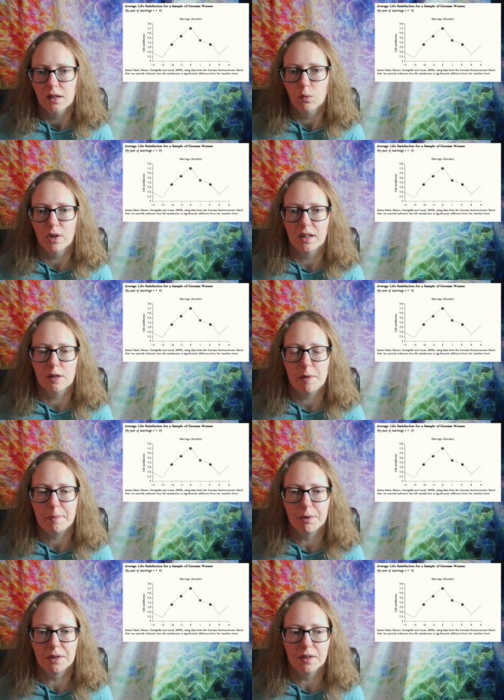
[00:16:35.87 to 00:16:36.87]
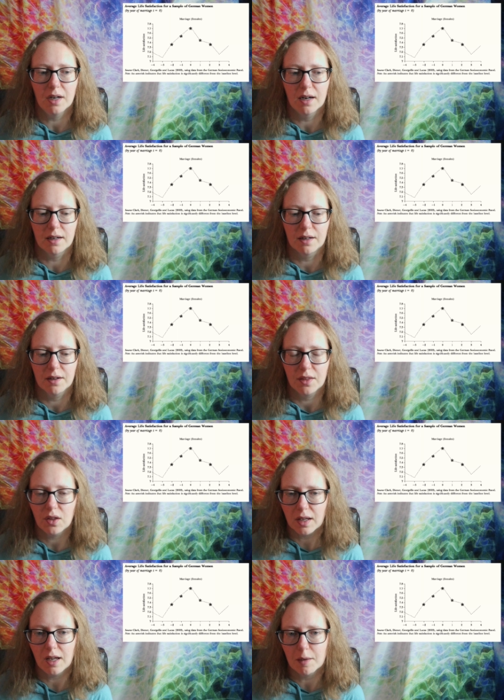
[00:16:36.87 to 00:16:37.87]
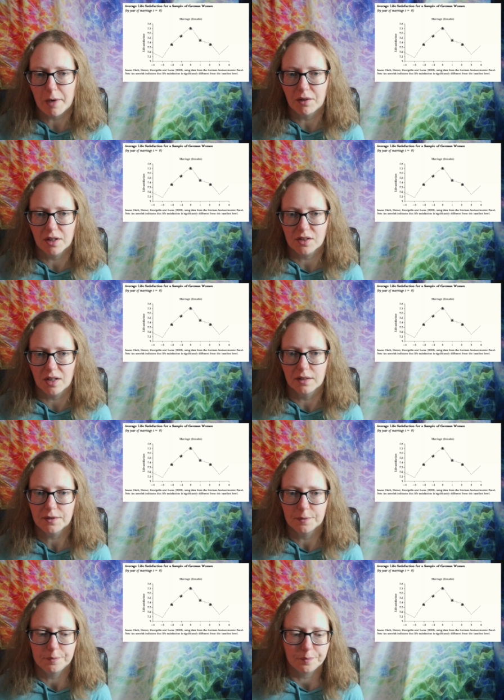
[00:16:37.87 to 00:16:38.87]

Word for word: what other people are thinking about yourself?